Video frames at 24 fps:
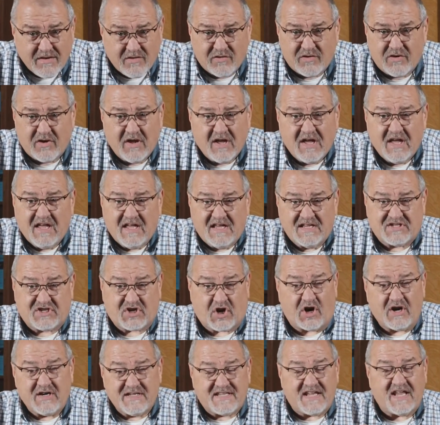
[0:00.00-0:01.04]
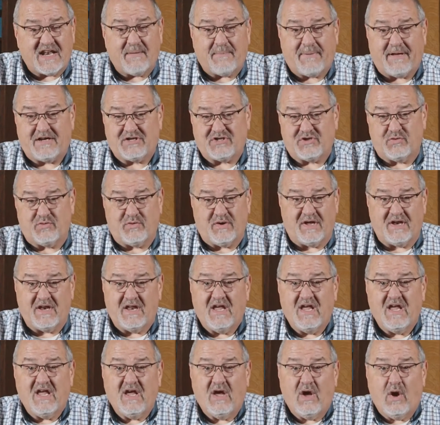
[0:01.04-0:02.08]
Or is Tarzan about to run?
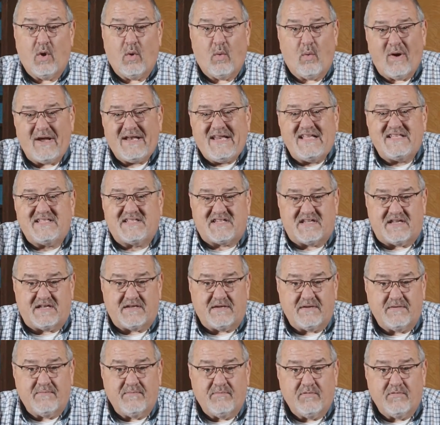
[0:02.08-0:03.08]
What is it?